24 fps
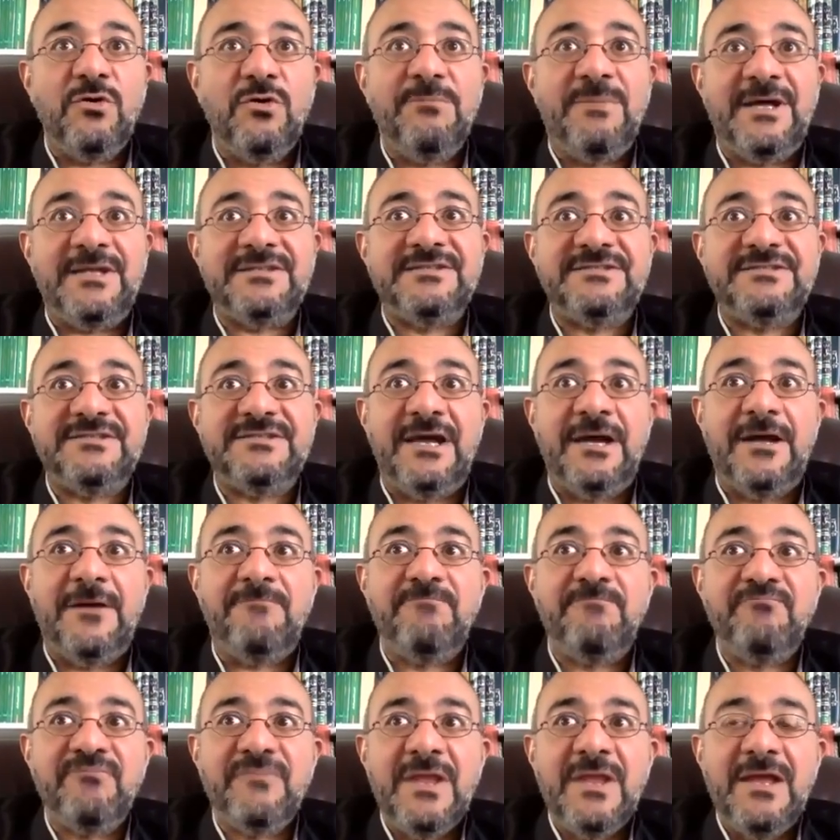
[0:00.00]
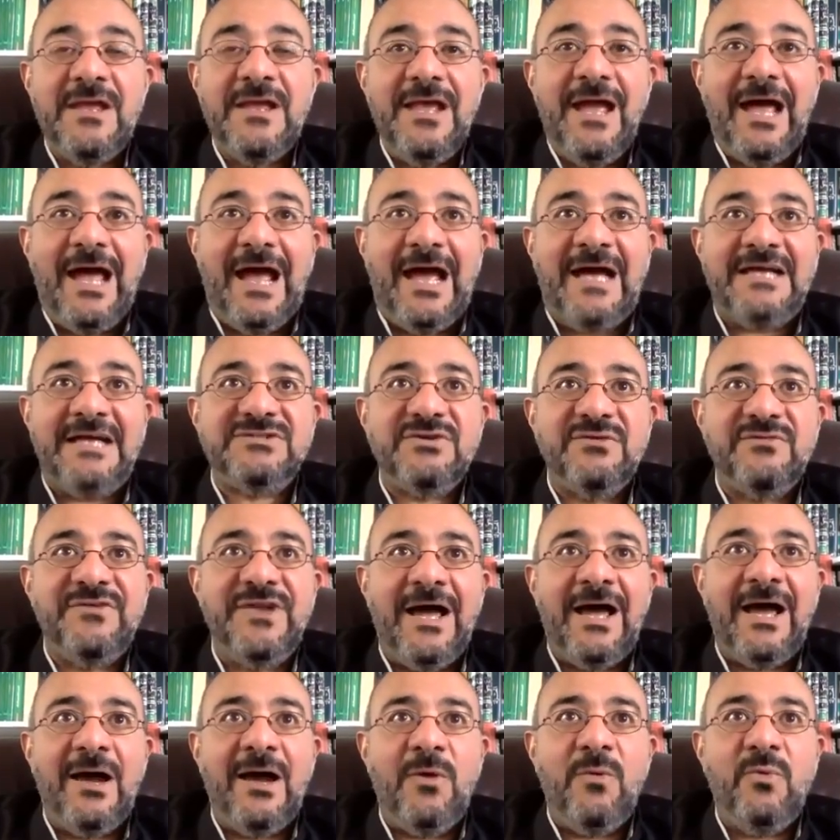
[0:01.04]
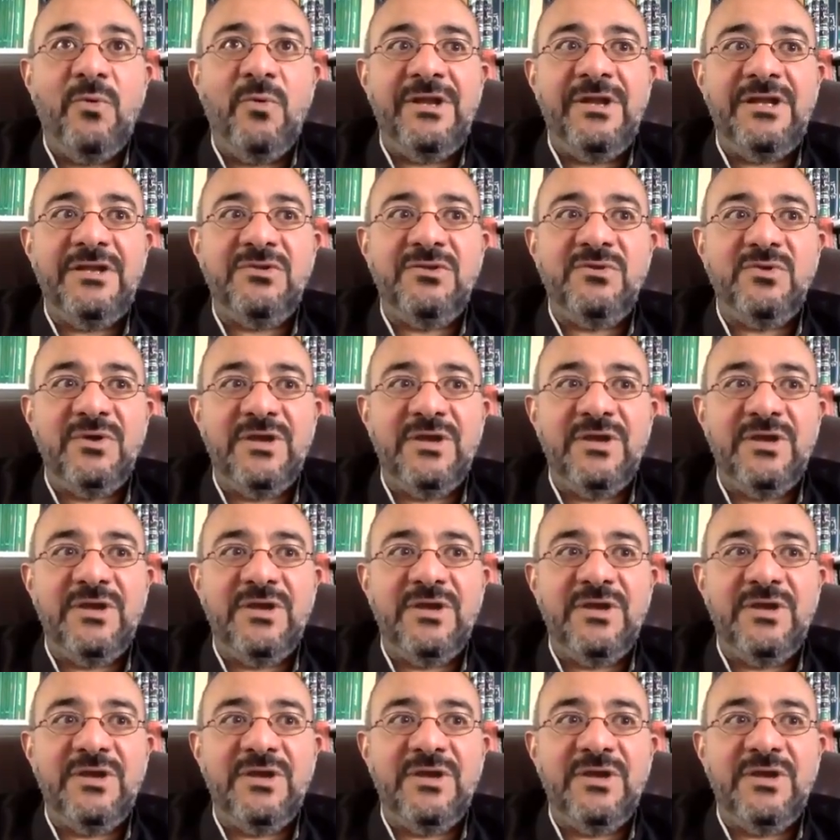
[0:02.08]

but as of now, we need to